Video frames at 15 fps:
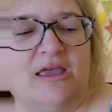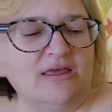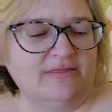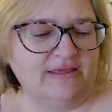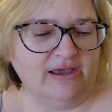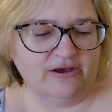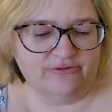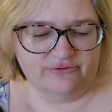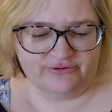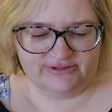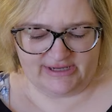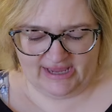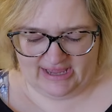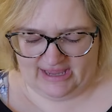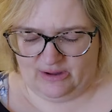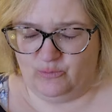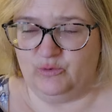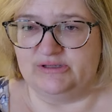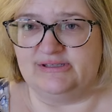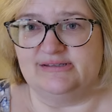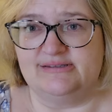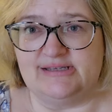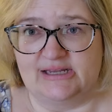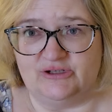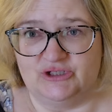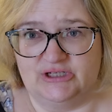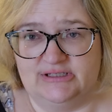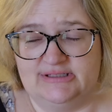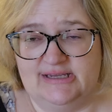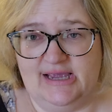the other day was
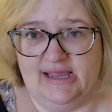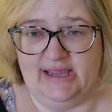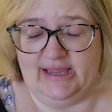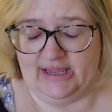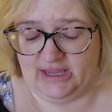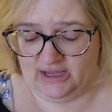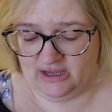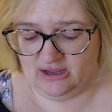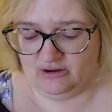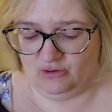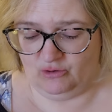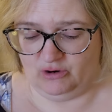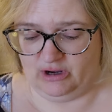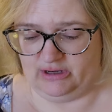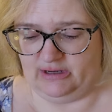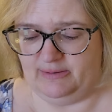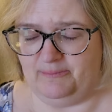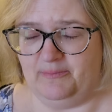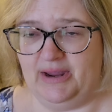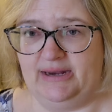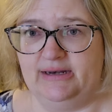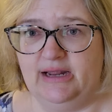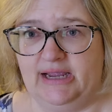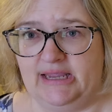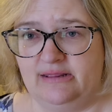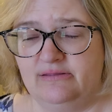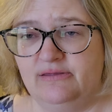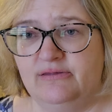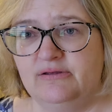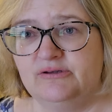Ascension Day on May 9th.
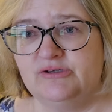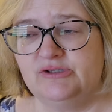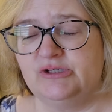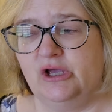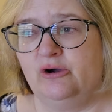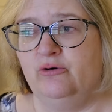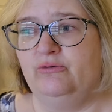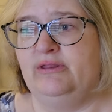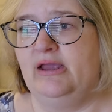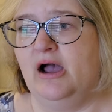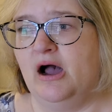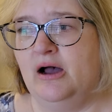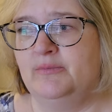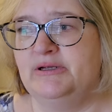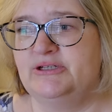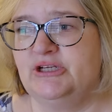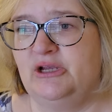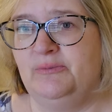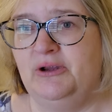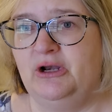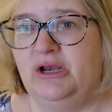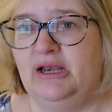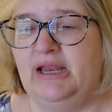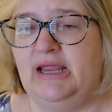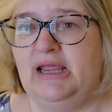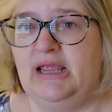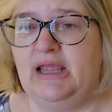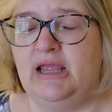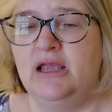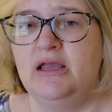So the Amish
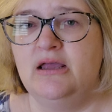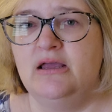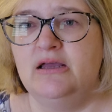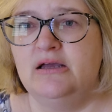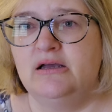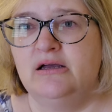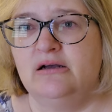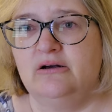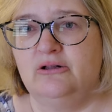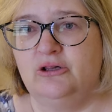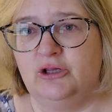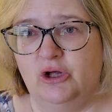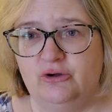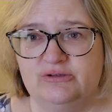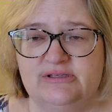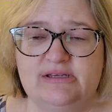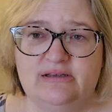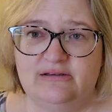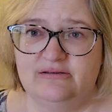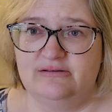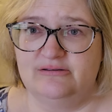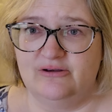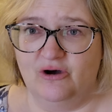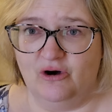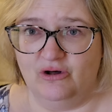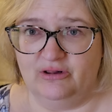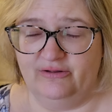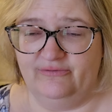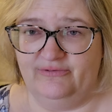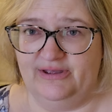community closes
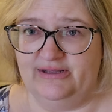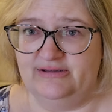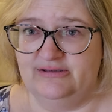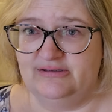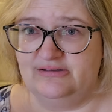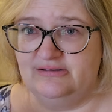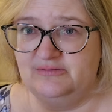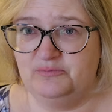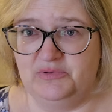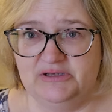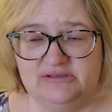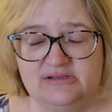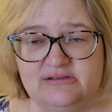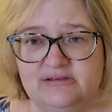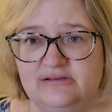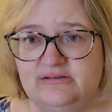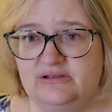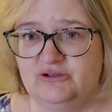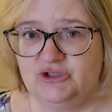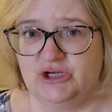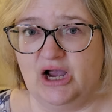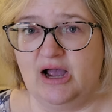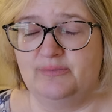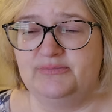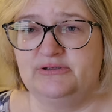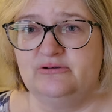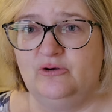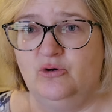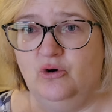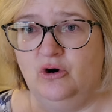all of its businesses and
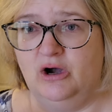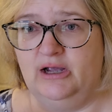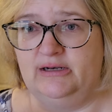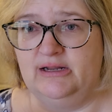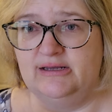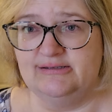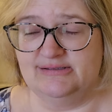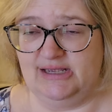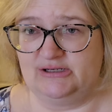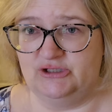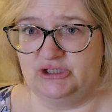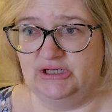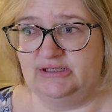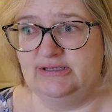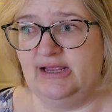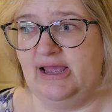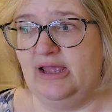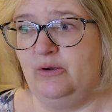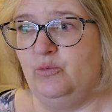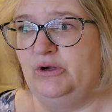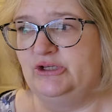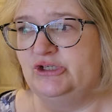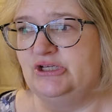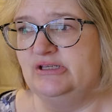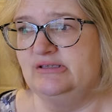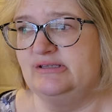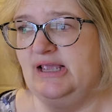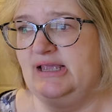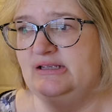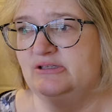shops on Ascension Day, which
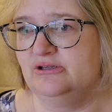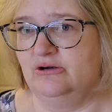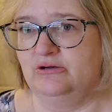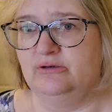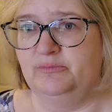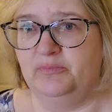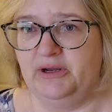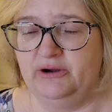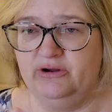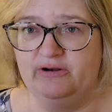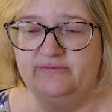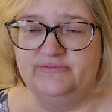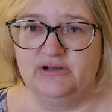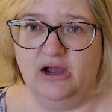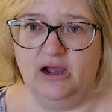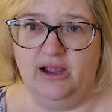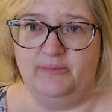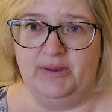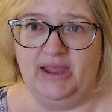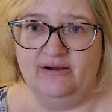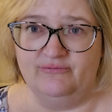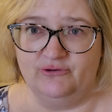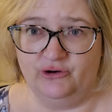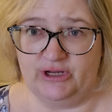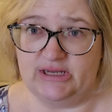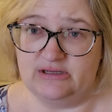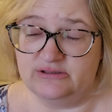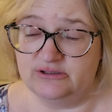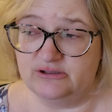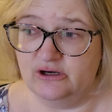is a certain period of time after
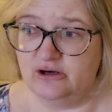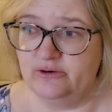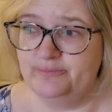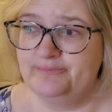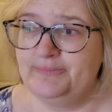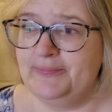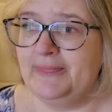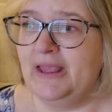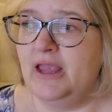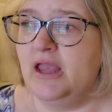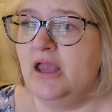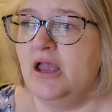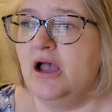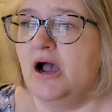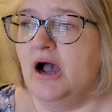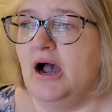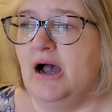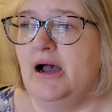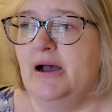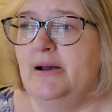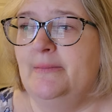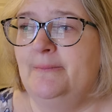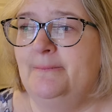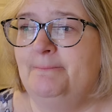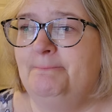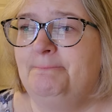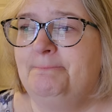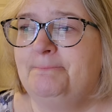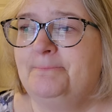Easter. Um,